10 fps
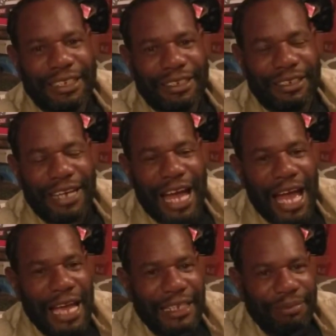
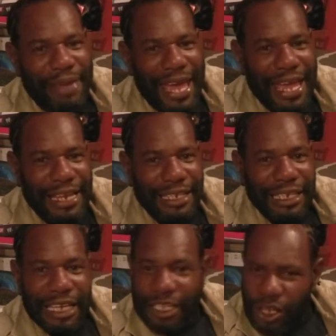Right, man.
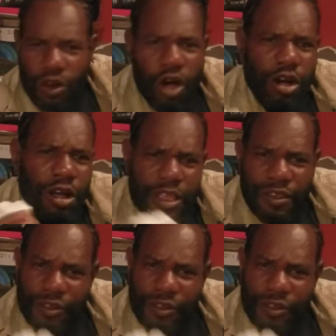You know,